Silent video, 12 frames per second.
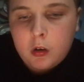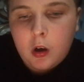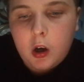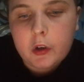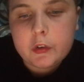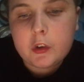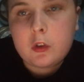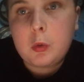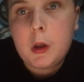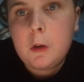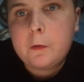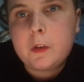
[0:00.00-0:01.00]
On the
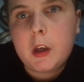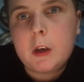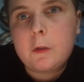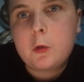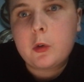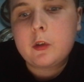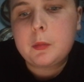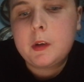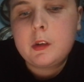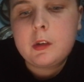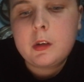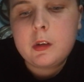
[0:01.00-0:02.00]
twelfth day of
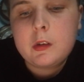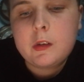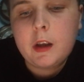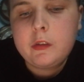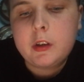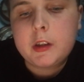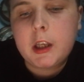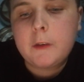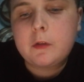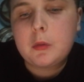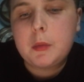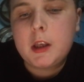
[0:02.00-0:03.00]
Christmas, Santa
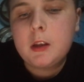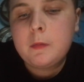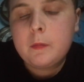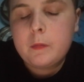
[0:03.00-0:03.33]
gave to me